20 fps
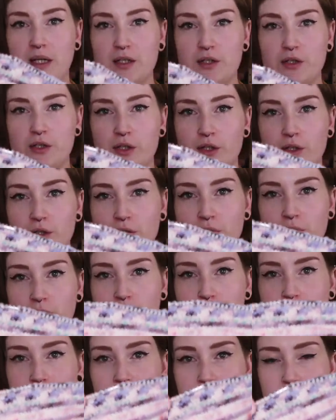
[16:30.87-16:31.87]

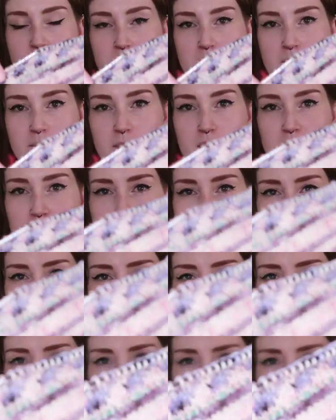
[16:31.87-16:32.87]
into my
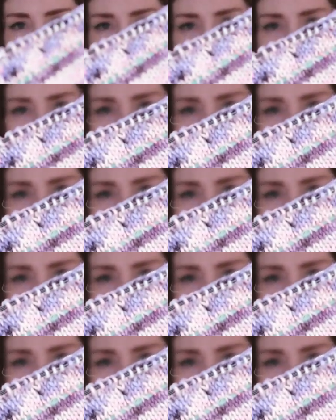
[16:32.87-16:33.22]
first bit